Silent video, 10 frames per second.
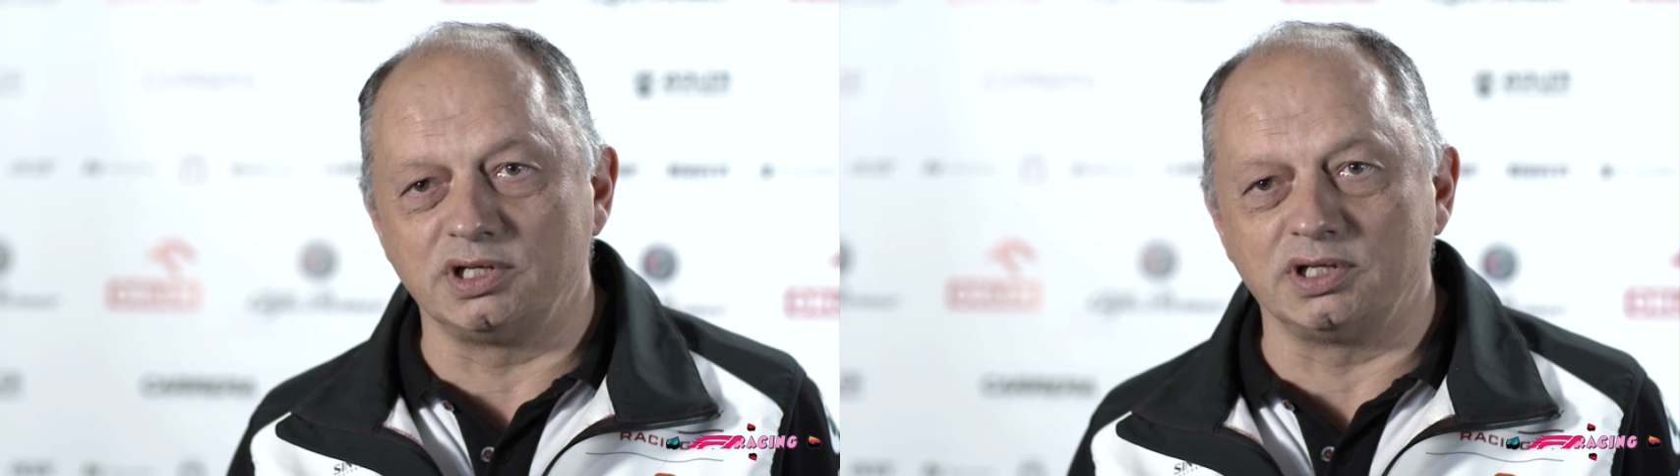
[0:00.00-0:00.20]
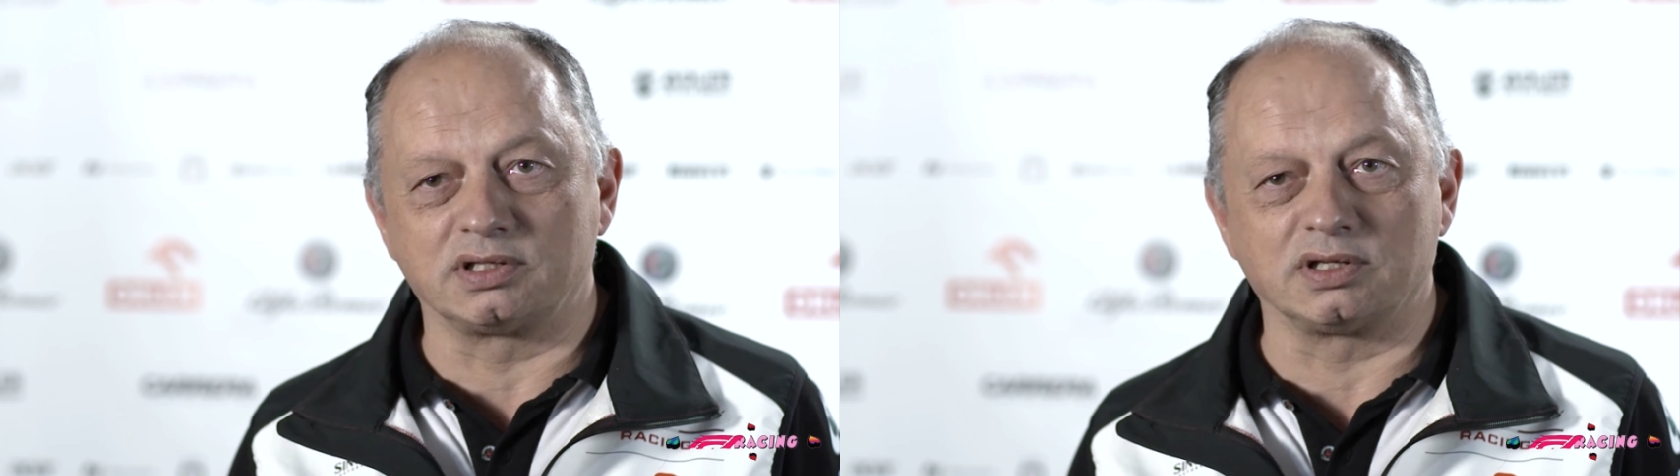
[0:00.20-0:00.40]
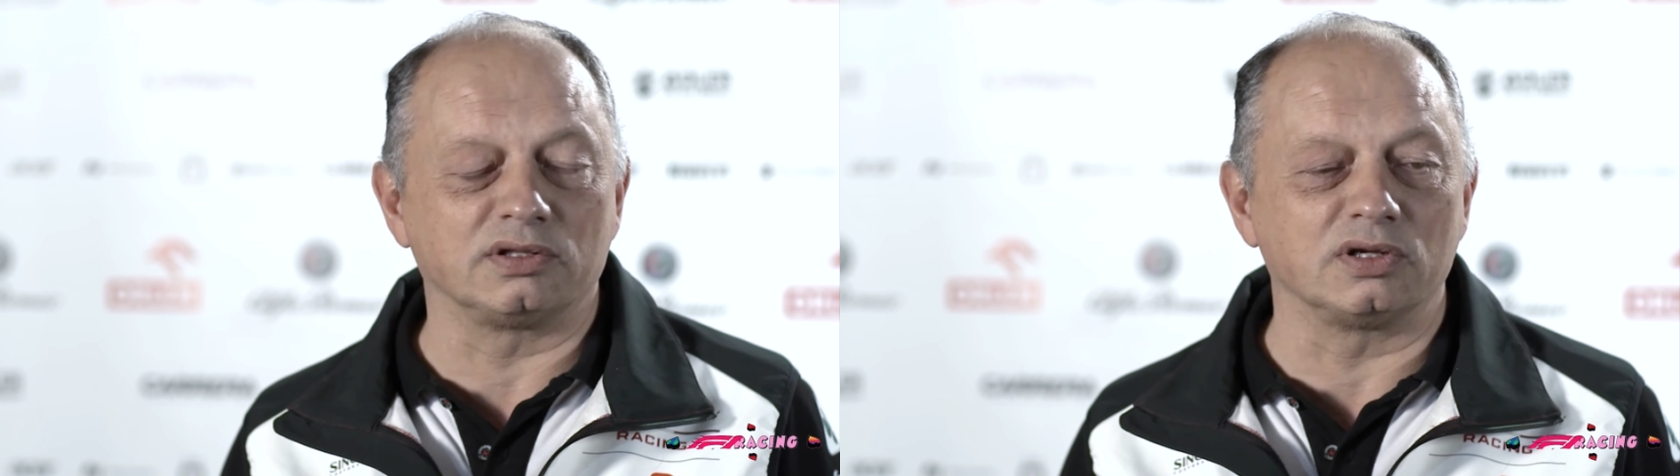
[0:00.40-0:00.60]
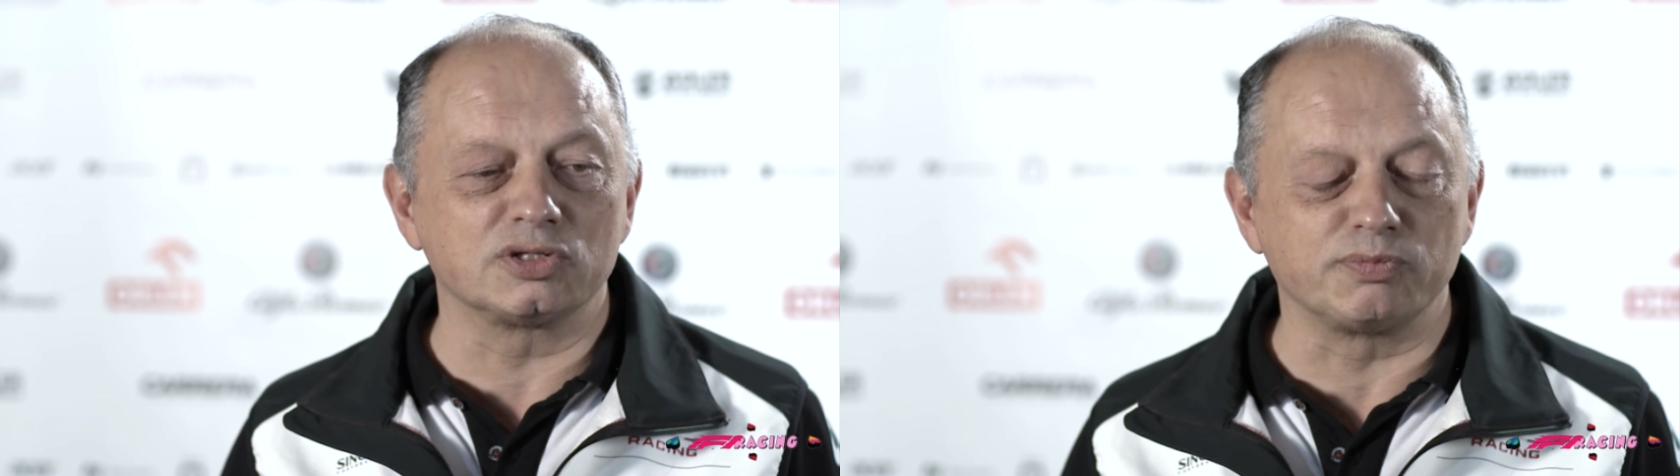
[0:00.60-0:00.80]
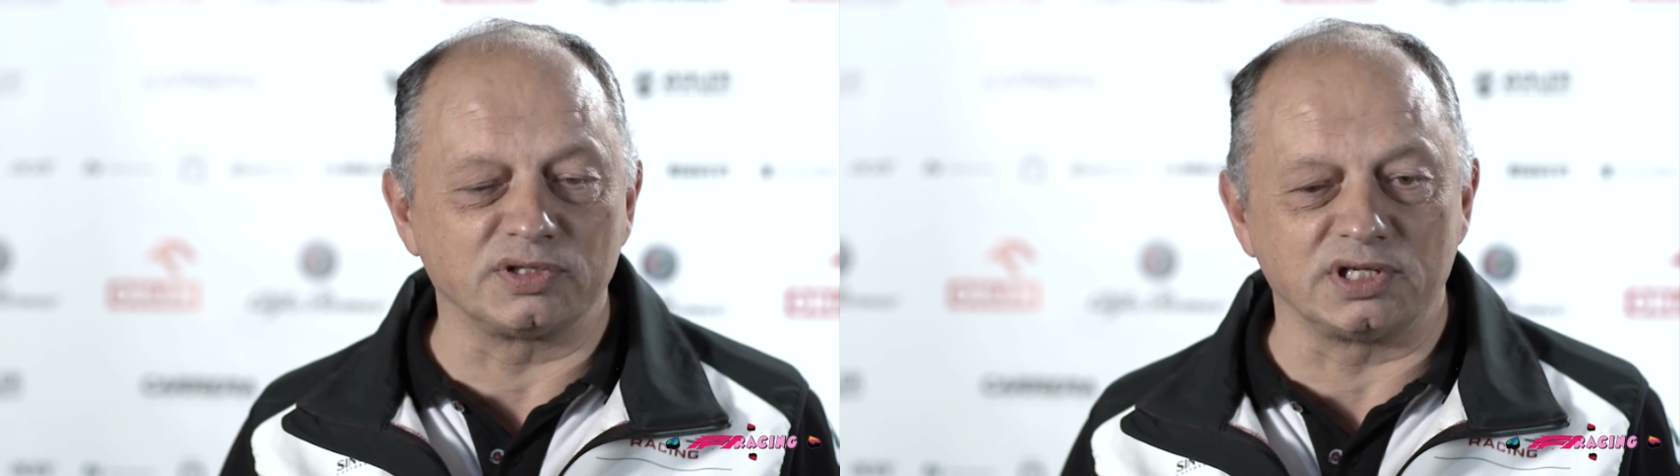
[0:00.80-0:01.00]
that on the
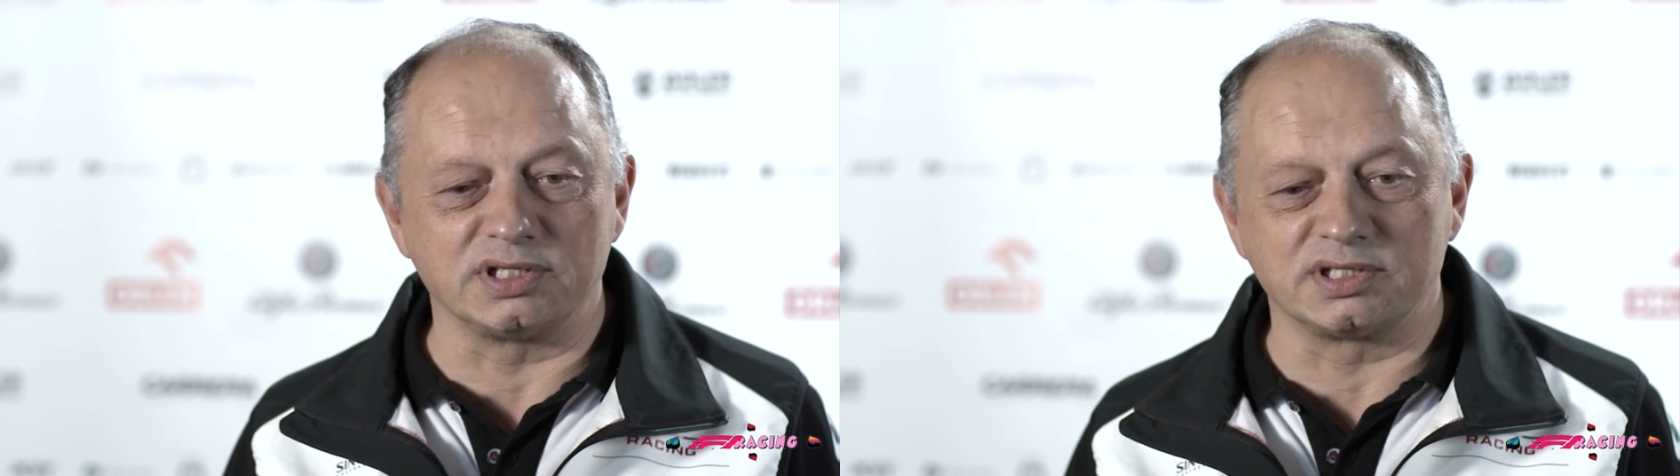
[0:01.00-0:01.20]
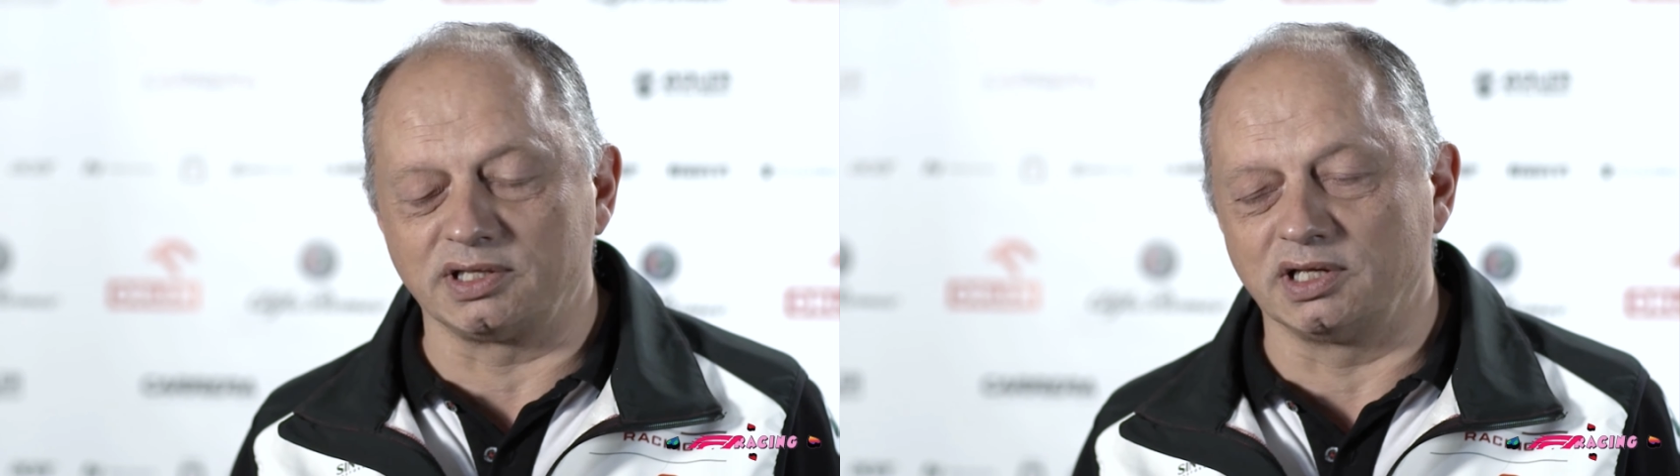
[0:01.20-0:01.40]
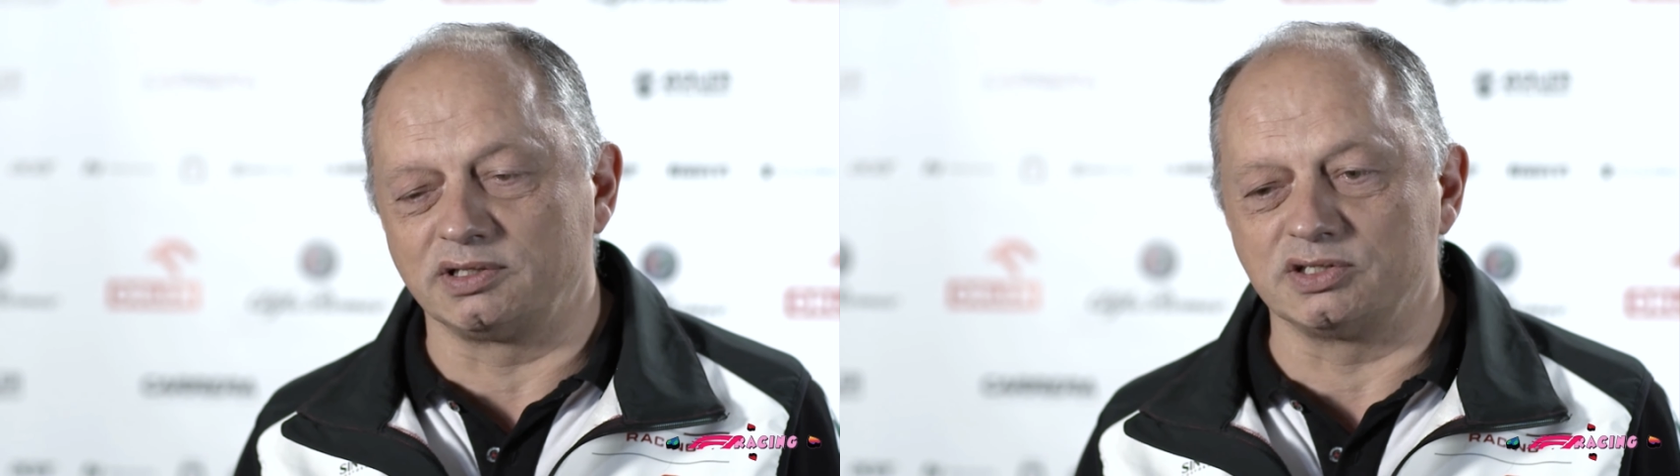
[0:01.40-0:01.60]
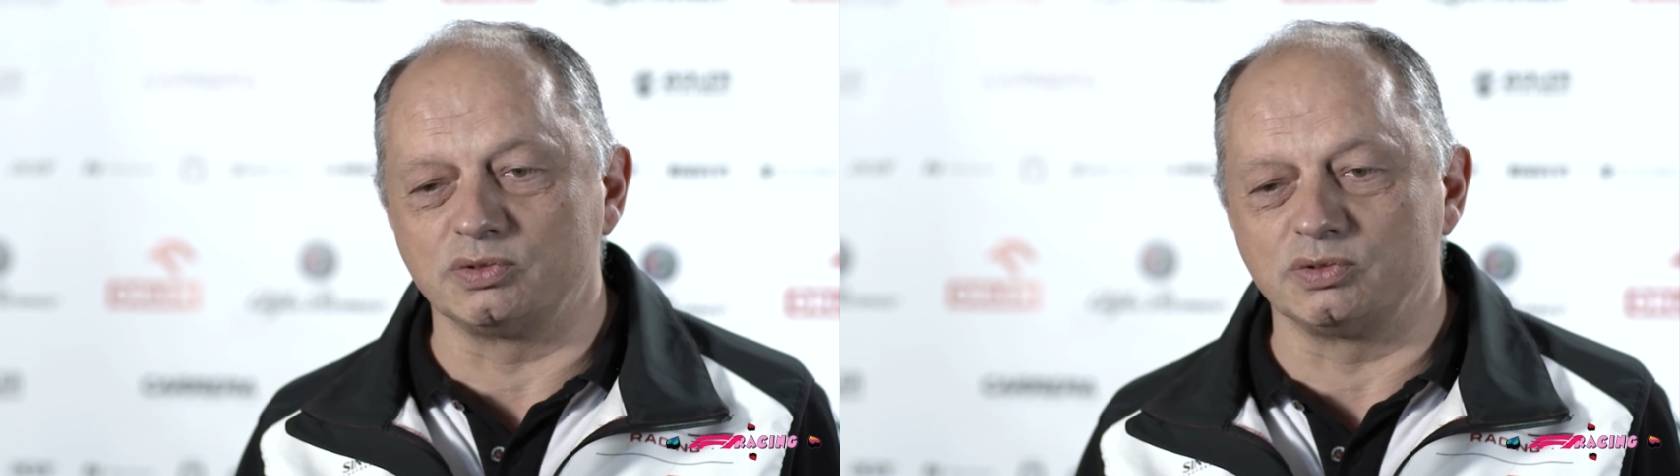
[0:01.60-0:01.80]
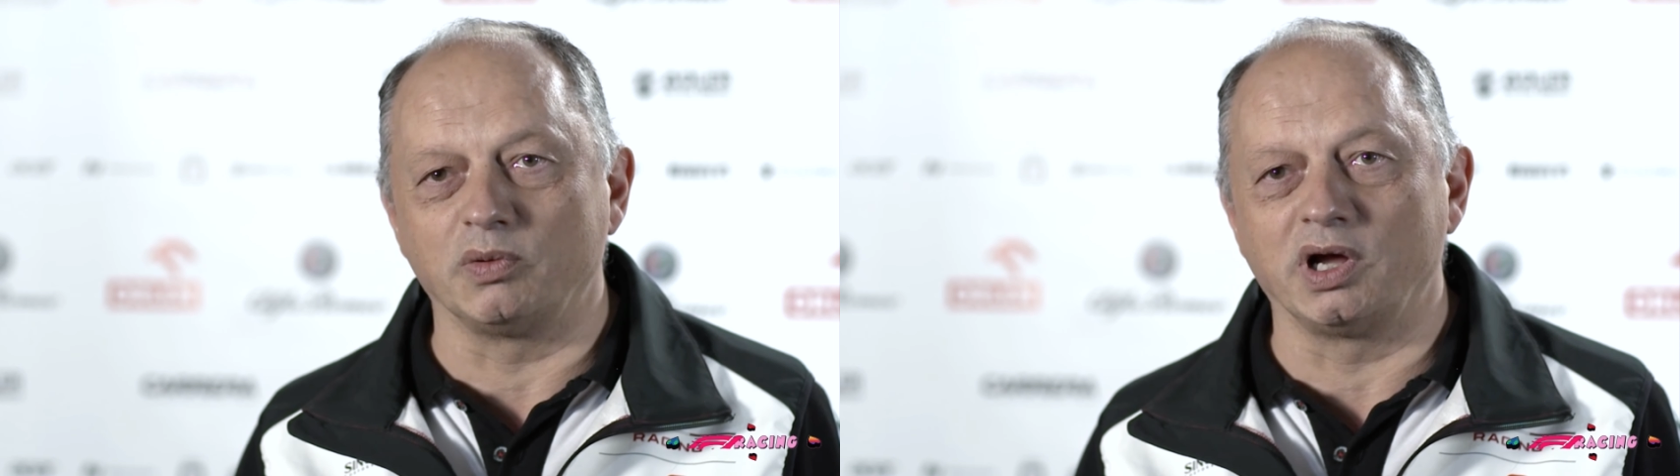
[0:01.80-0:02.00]
sporting side that is
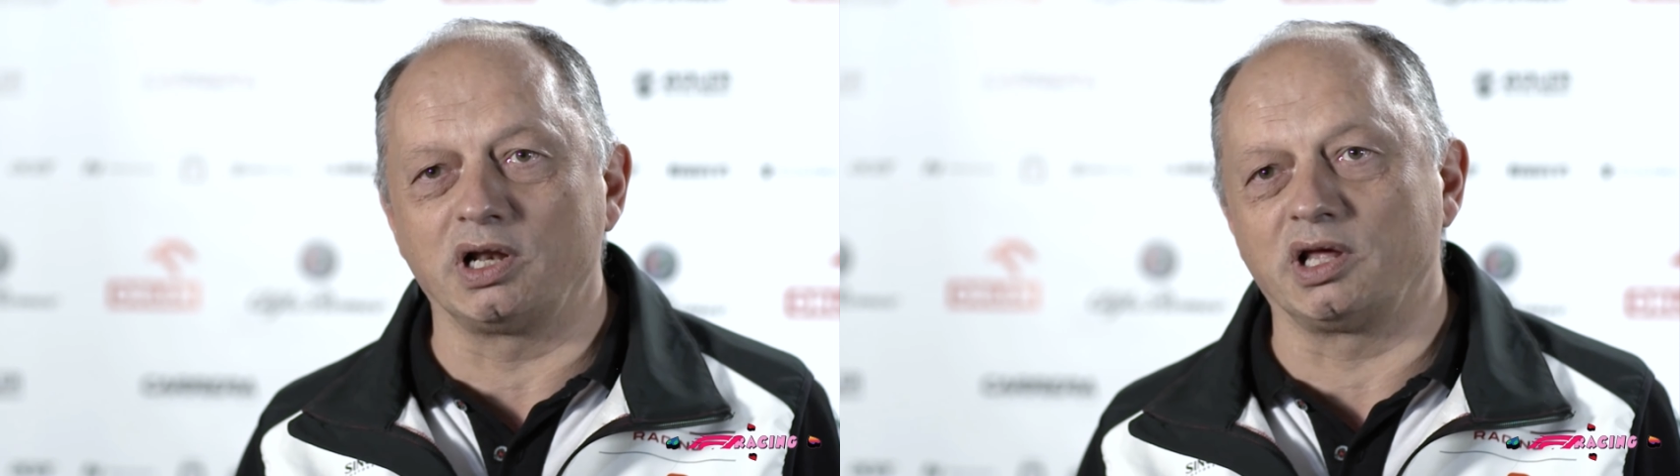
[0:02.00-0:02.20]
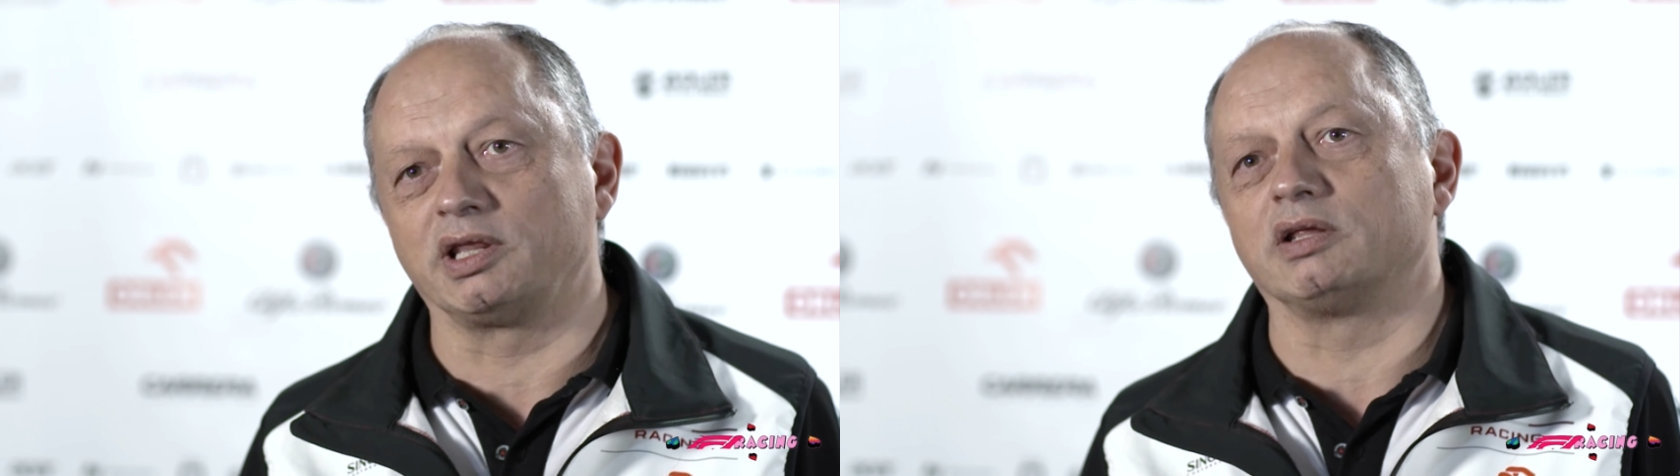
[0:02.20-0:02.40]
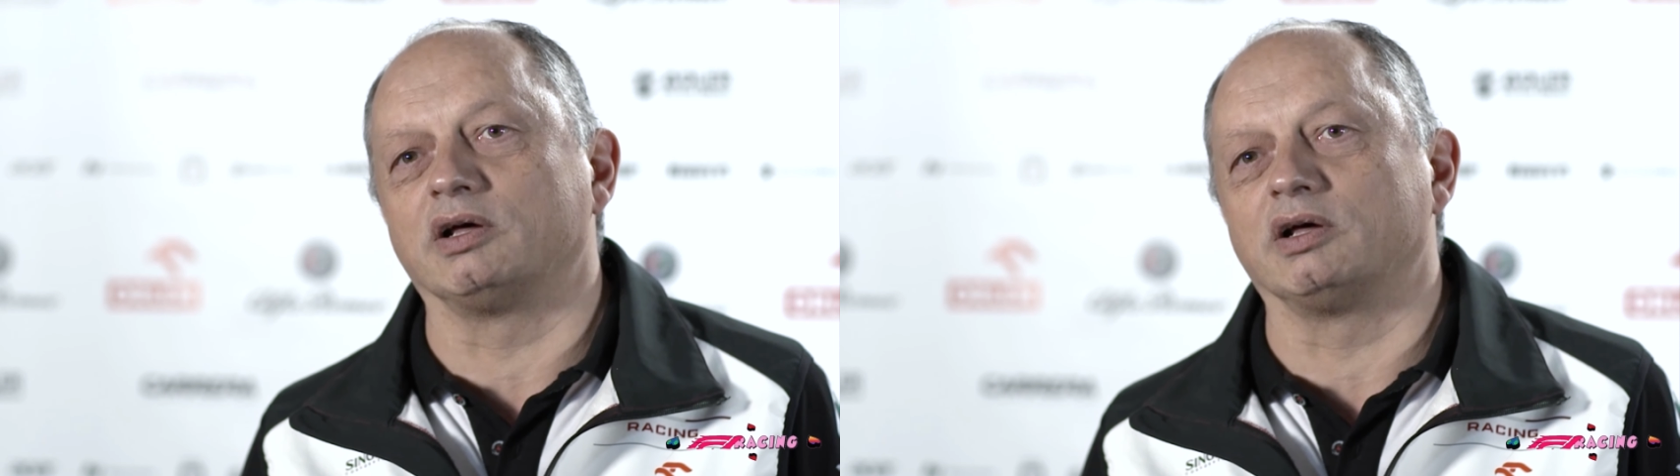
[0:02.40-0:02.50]
doing well and uh,